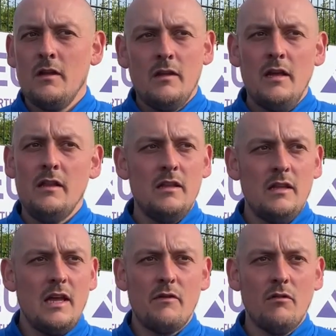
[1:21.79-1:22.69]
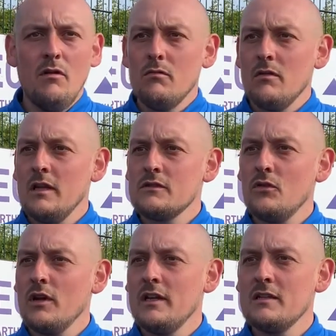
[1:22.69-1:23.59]
Yeah, they gave their all, and that's
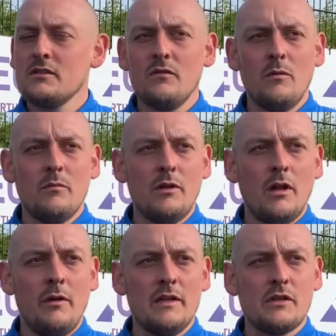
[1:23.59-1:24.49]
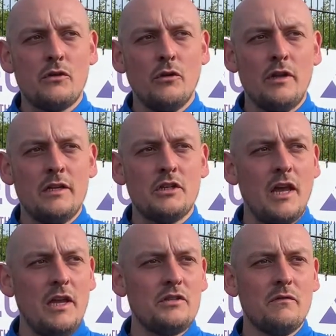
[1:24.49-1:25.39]
all I can ask of them. You know, and it's a good
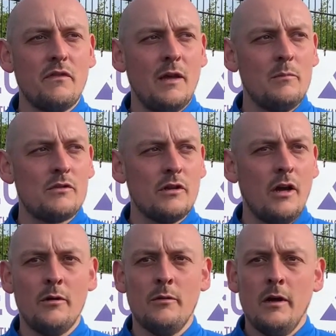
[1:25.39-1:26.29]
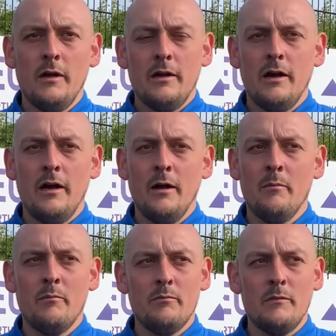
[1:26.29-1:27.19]
education for them to go.
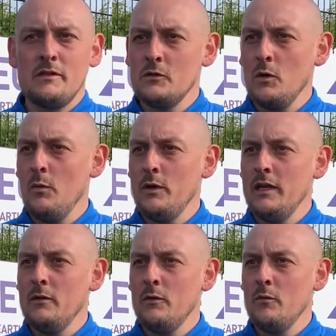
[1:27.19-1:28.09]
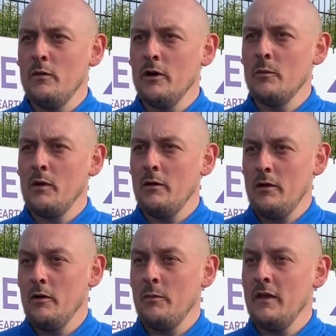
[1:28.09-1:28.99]
This is where we've got to
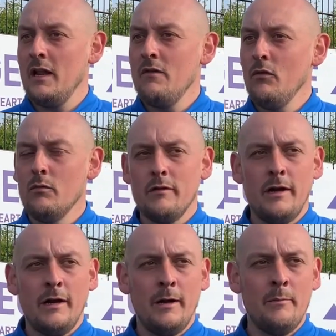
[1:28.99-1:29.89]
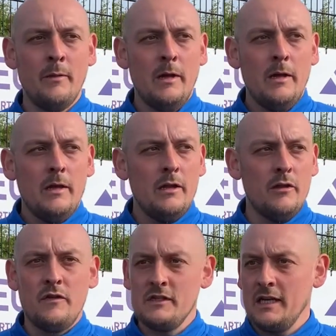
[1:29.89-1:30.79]
be at the level. You know,
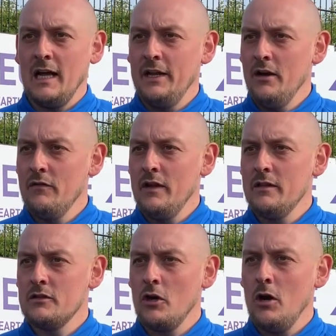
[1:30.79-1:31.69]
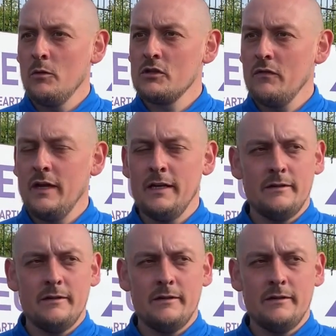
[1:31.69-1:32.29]
the physicality of it, the sharpness of it,